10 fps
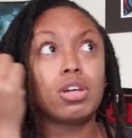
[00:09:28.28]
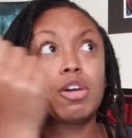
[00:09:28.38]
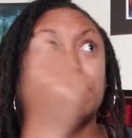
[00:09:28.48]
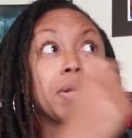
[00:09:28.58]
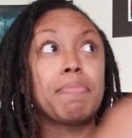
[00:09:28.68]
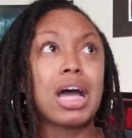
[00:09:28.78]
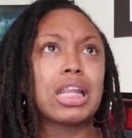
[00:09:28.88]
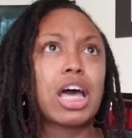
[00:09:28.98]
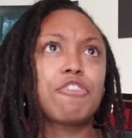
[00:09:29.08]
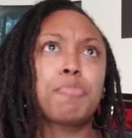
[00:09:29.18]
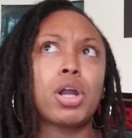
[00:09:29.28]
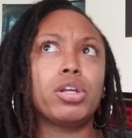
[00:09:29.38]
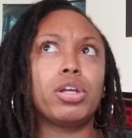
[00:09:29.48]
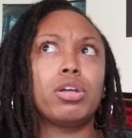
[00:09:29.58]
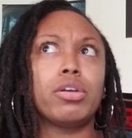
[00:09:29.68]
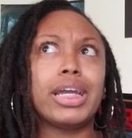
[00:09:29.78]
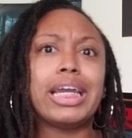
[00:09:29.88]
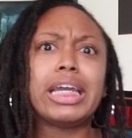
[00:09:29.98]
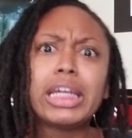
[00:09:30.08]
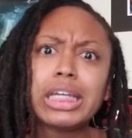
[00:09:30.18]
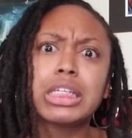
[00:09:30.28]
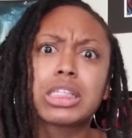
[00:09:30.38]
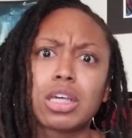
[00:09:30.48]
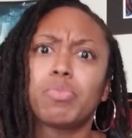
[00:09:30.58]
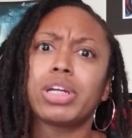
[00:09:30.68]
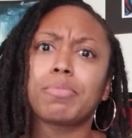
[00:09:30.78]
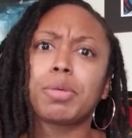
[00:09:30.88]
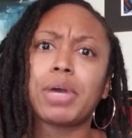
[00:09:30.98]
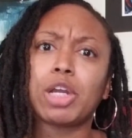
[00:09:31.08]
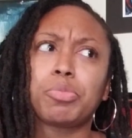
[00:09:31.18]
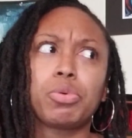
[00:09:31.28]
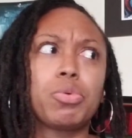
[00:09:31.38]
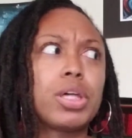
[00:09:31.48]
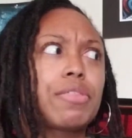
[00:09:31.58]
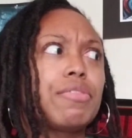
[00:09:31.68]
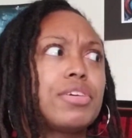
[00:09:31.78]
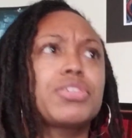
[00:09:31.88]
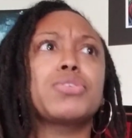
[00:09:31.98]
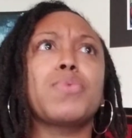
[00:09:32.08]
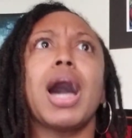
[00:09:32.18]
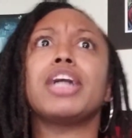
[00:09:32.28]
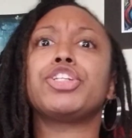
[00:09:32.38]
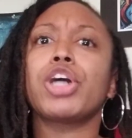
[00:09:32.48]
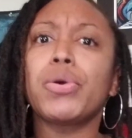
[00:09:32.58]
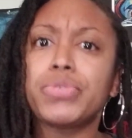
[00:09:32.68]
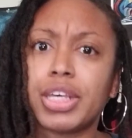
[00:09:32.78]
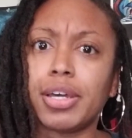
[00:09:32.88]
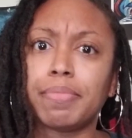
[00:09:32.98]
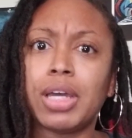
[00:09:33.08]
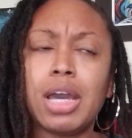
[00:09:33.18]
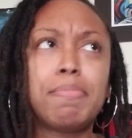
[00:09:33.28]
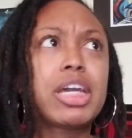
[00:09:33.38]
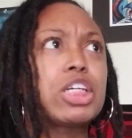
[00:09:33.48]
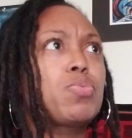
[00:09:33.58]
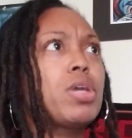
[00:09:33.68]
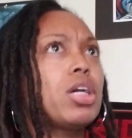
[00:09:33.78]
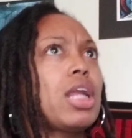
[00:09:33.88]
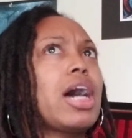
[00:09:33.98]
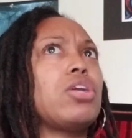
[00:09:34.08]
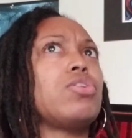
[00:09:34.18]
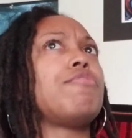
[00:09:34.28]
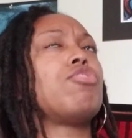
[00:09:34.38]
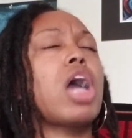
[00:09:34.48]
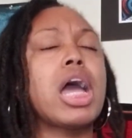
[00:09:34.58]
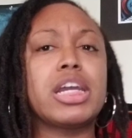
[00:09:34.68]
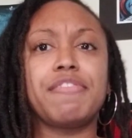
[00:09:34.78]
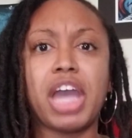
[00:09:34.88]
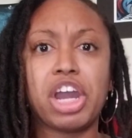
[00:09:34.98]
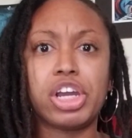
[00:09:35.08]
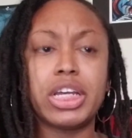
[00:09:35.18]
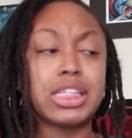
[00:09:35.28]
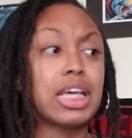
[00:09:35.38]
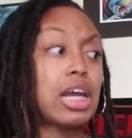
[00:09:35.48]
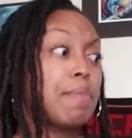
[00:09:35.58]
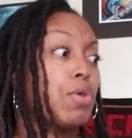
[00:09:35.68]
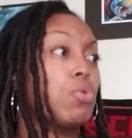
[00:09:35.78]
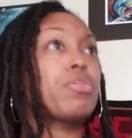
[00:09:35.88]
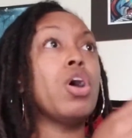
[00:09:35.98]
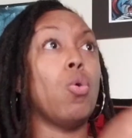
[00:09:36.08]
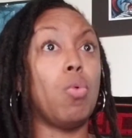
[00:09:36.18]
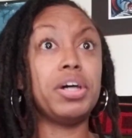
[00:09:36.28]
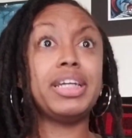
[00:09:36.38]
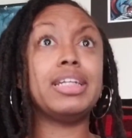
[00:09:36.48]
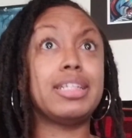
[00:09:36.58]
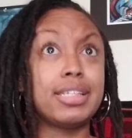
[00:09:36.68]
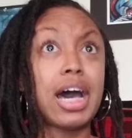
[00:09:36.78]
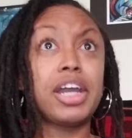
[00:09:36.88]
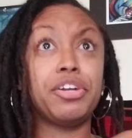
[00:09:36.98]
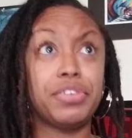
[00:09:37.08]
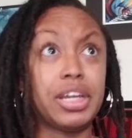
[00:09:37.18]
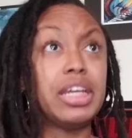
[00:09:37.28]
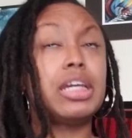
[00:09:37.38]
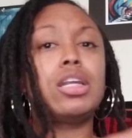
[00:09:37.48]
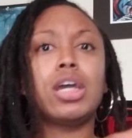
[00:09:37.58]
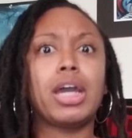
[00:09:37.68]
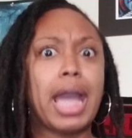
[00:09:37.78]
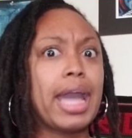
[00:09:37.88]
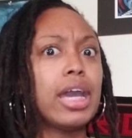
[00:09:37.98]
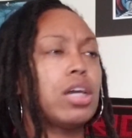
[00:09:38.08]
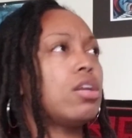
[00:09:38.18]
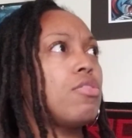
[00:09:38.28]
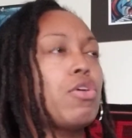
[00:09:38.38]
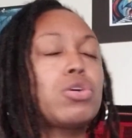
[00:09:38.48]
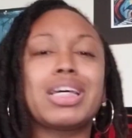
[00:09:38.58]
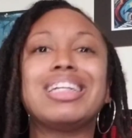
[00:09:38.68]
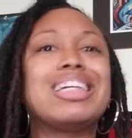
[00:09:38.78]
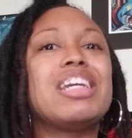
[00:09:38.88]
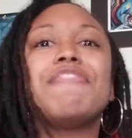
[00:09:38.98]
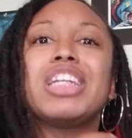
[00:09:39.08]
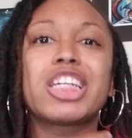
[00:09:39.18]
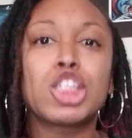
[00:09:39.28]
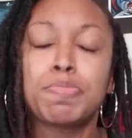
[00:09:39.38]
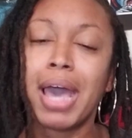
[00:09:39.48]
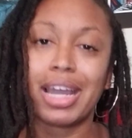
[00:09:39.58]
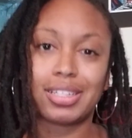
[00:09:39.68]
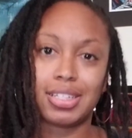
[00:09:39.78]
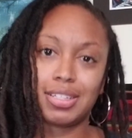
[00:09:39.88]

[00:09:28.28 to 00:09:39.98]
But my life partner is someone I'm compatible with. This is why I chose him. Because we align on a variety of areas that I both wanted, desired, needed, and those I didn't even expect.